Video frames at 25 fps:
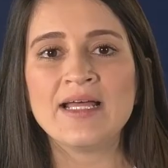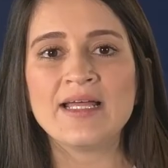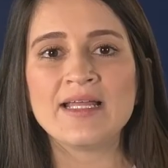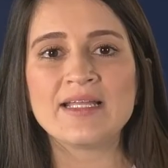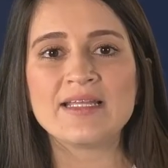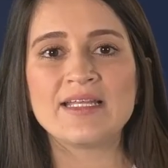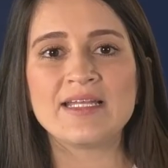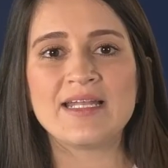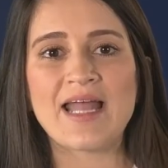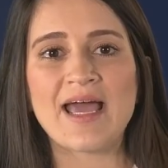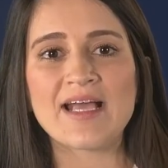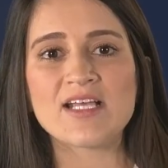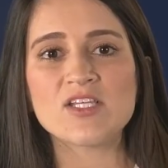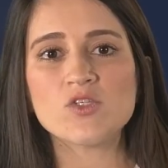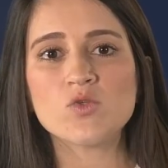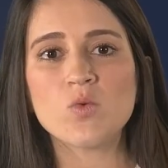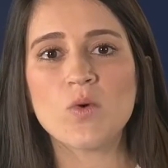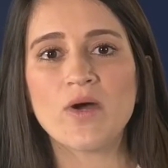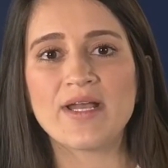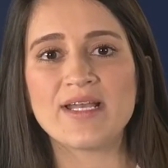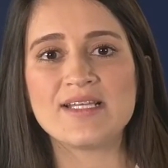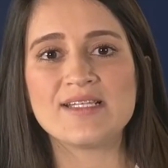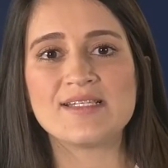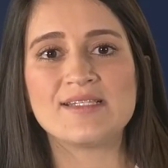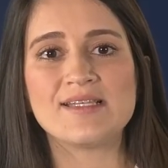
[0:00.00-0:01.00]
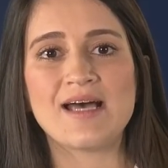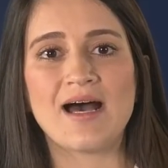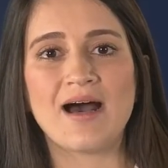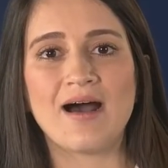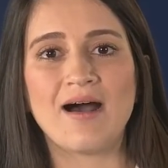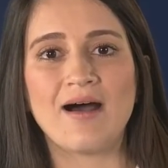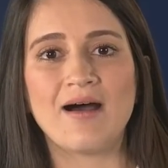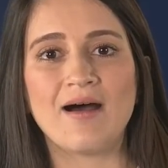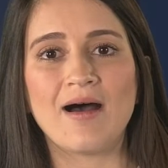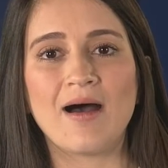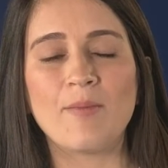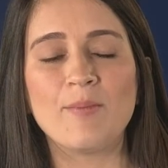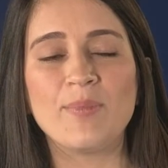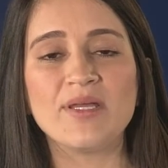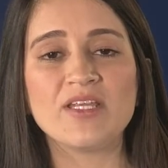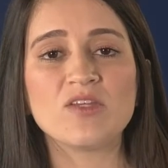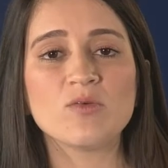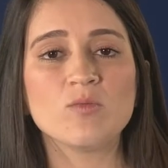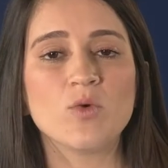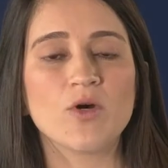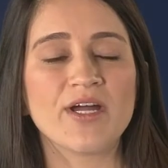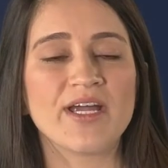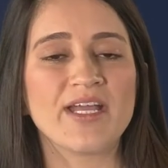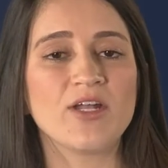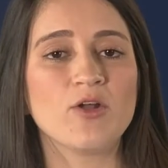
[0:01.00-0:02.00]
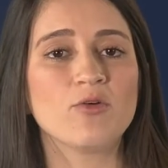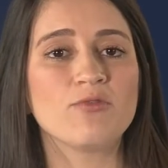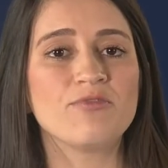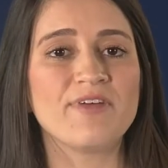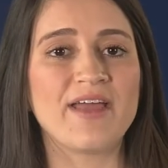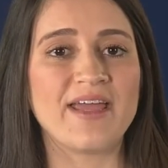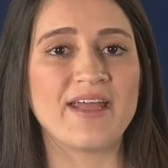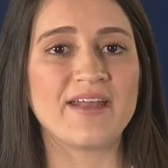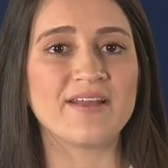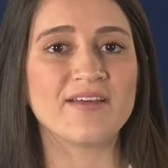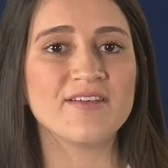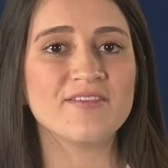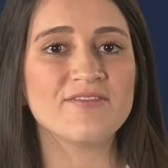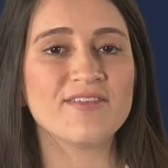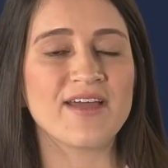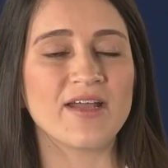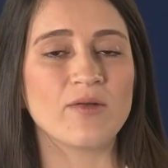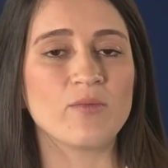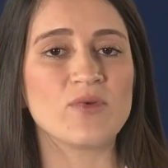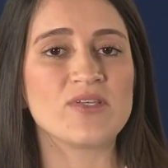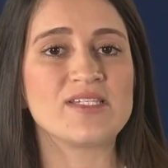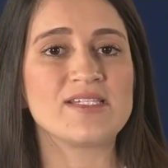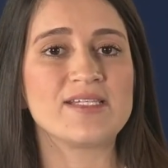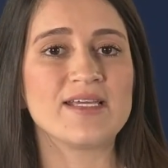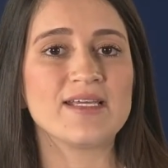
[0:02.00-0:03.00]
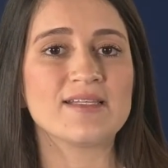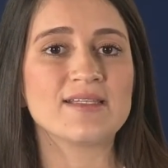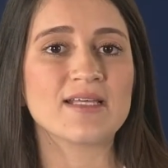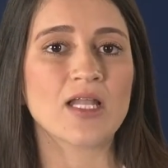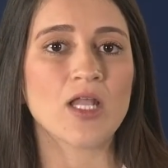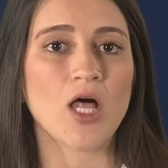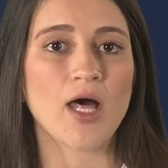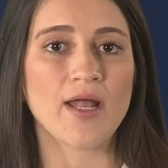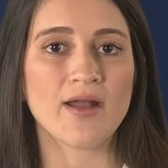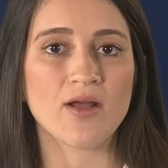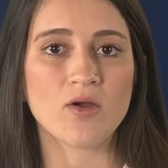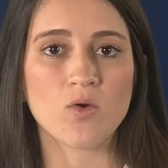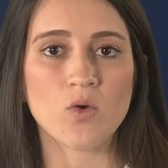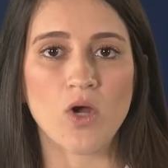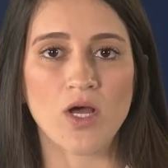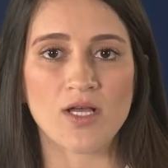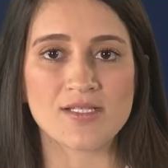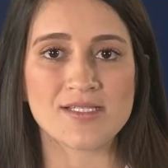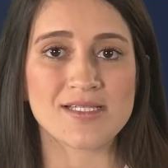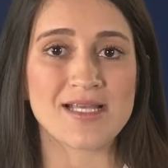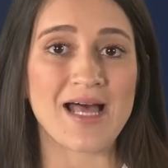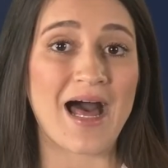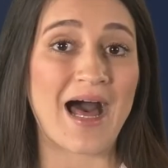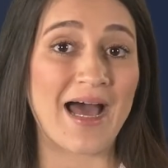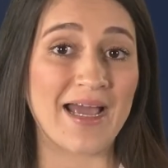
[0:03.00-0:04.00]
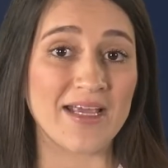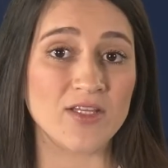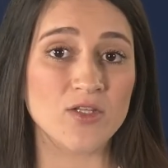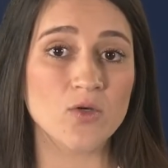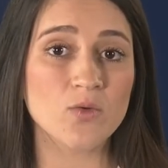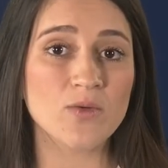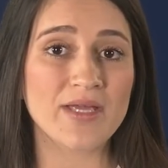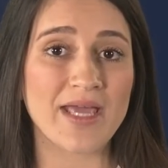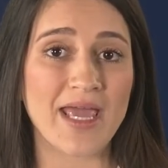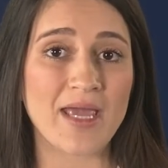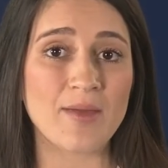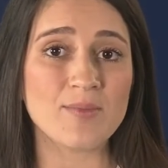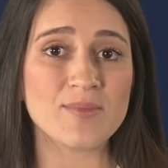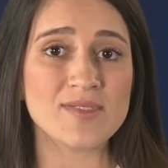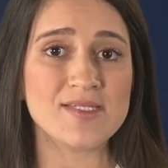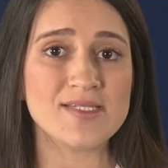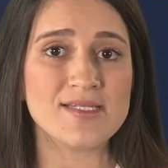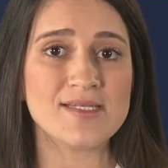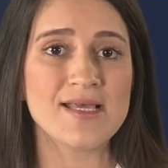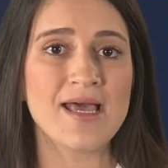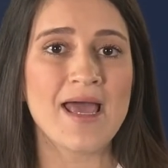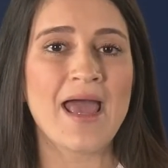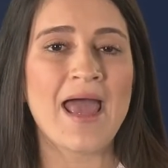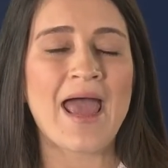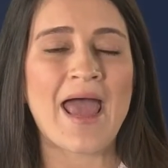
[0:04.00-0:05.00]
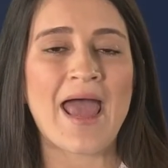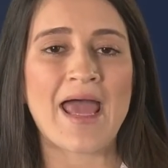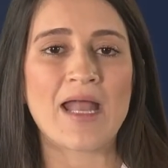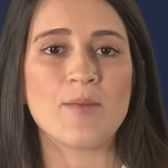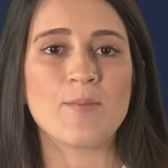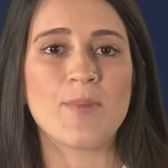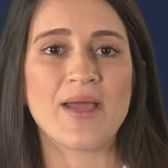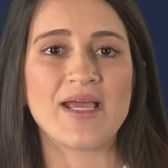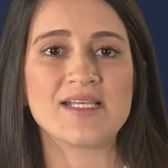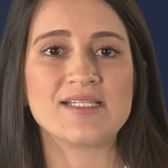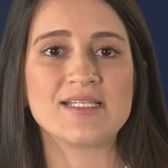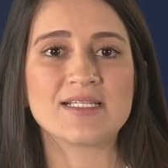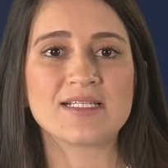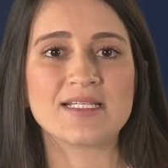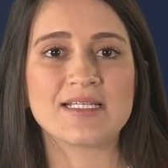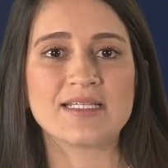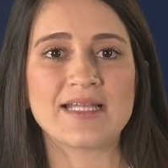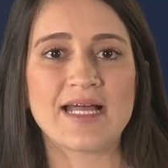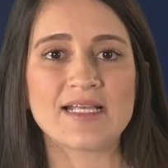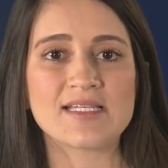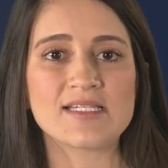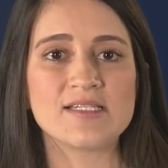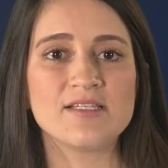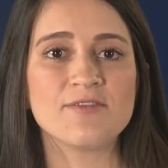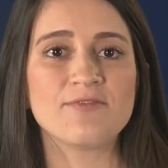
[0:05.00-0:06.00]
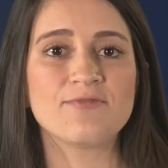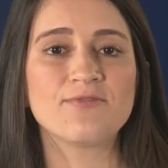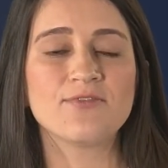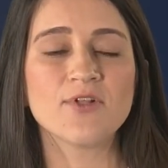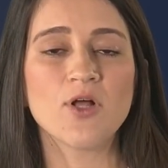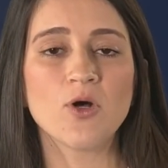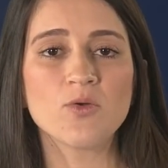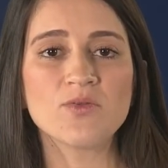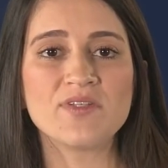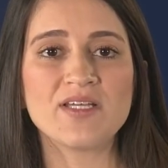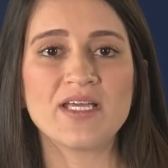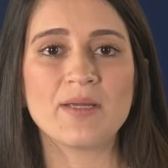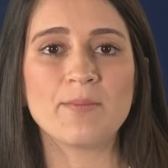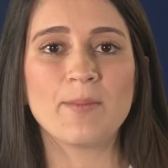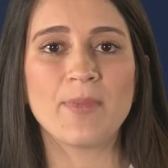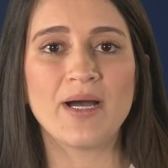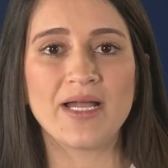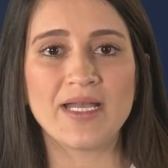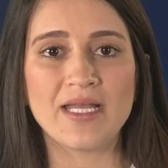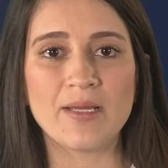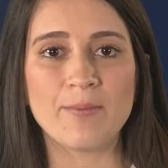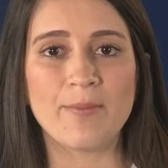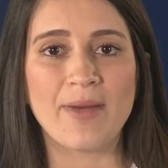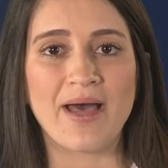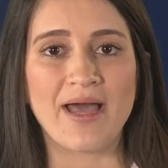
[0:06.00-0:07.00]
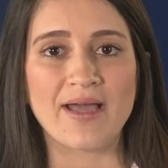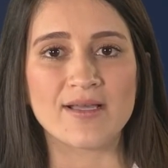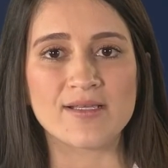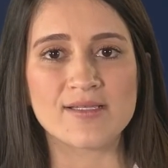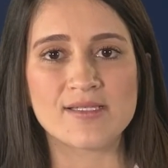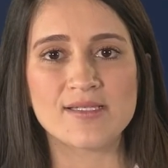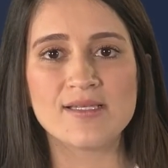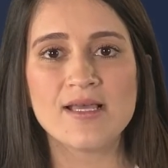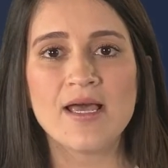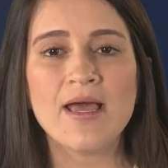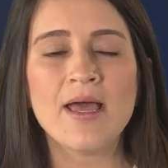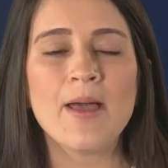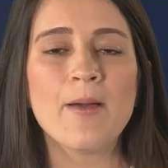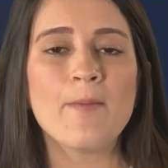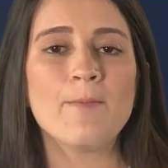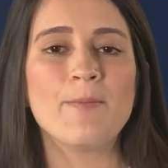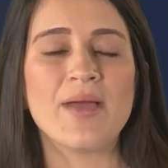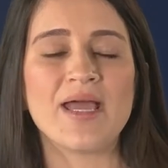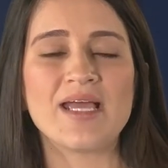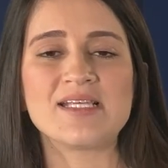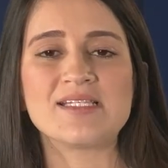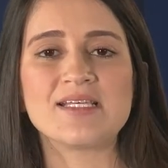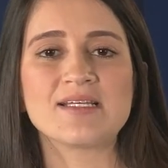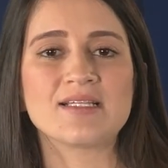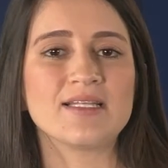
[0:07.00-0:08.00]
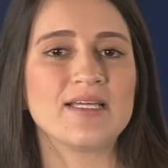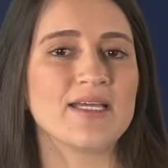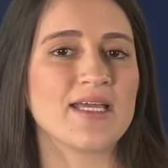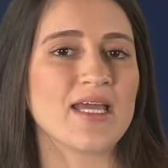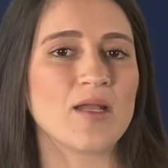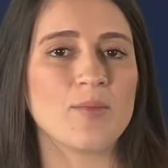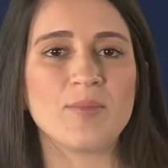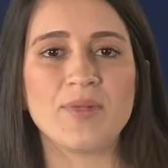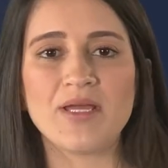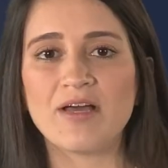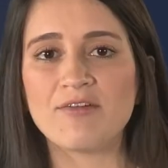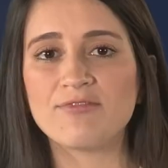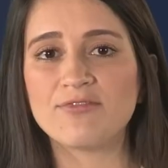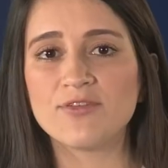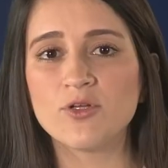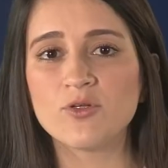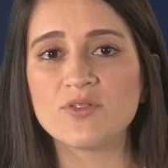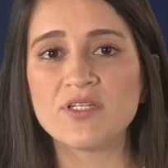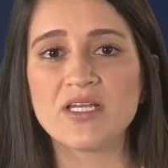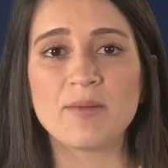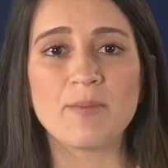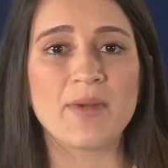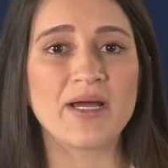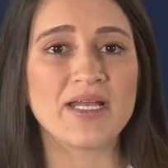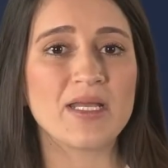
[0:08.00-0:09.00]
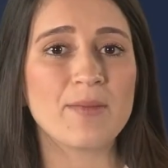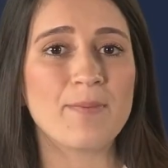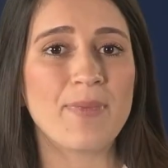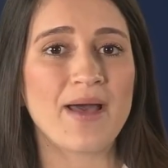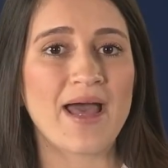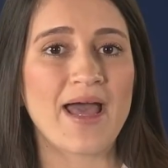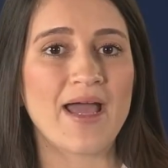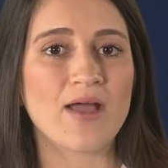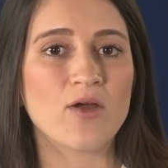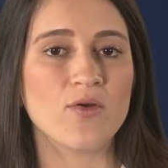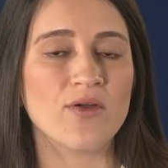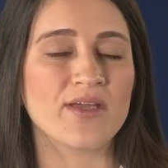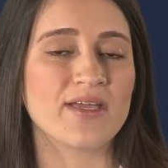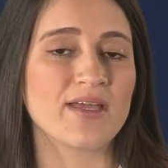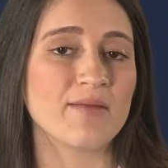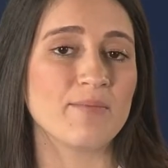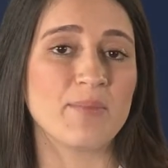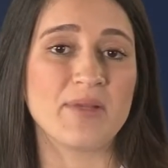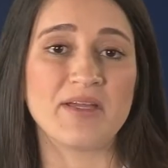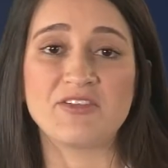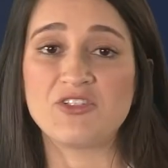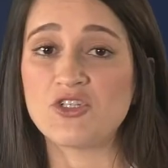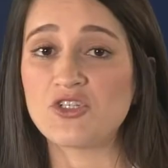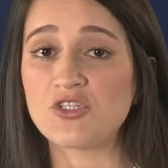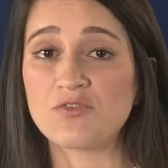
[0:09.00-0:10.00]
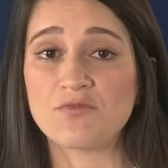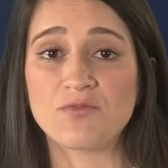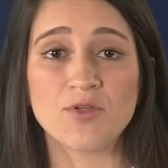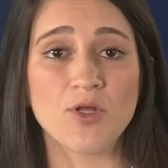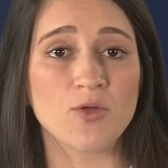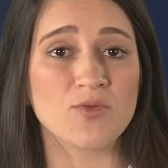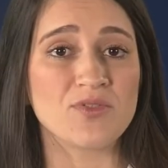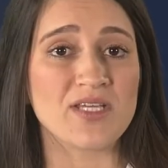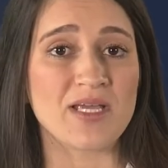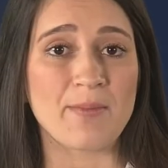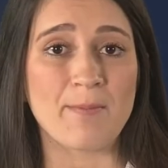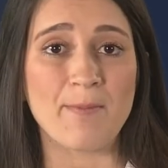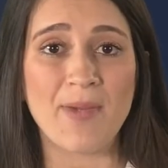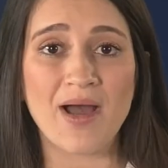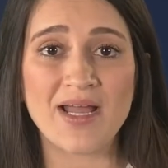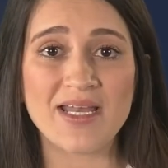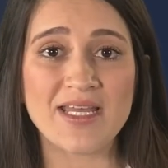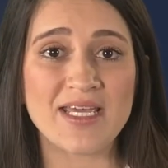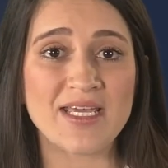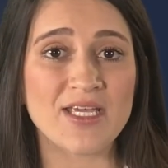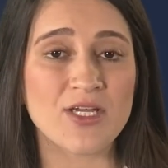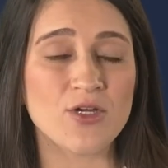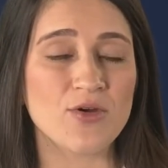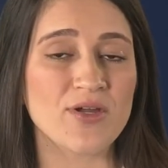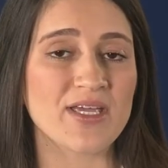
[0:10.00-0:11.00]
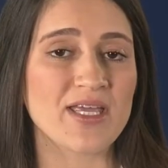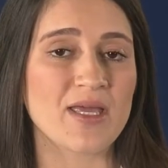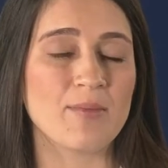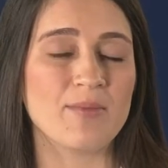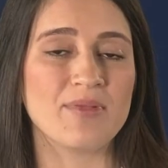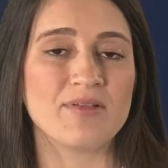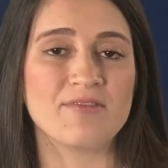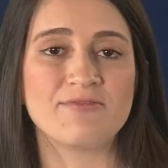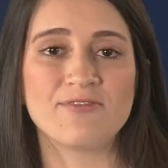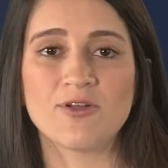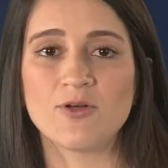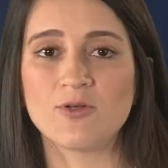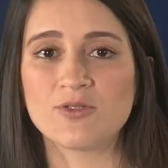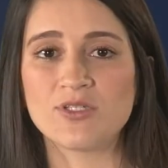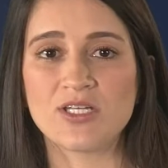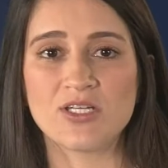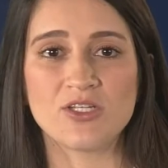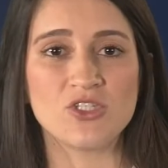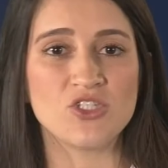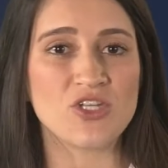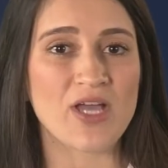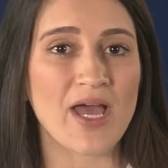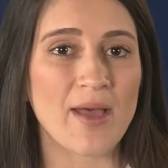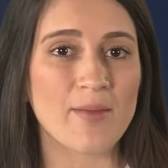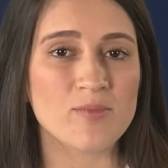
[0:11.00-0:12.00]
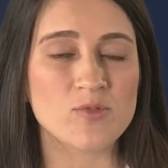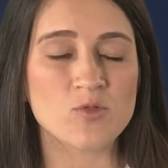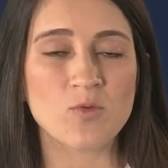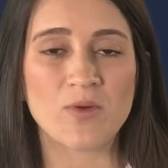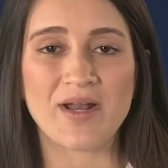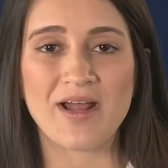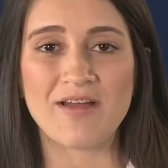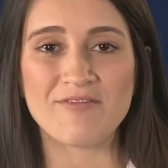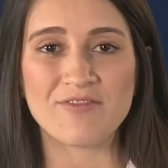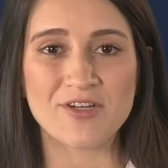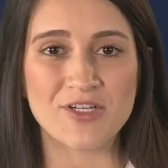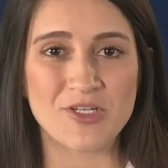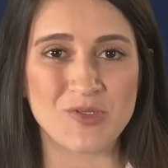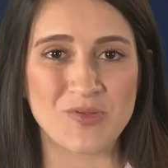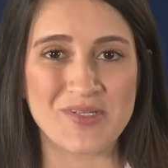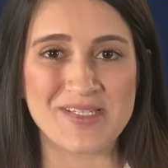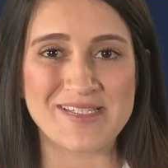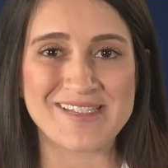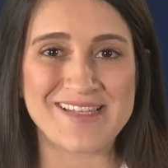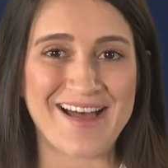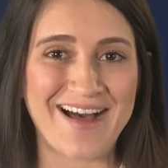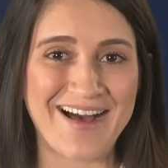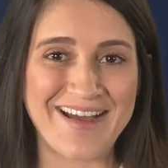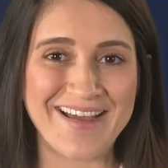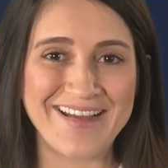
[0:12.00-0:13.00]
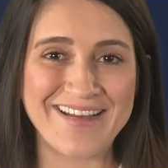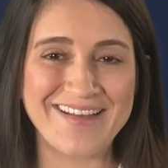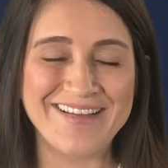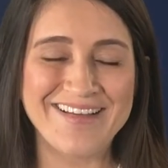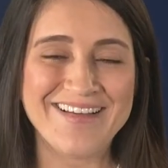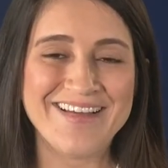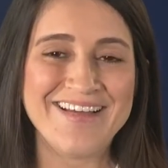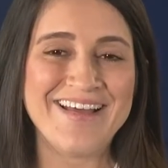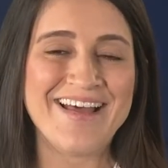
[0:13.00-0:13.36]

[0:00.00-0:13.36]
The next one is a bit more innovative, and we see it a lot across idle games, and basically that's the floating money bags. Basically, it can be a floating money bag, or it can be just floating money, or it can be floating gems, whatever you decide.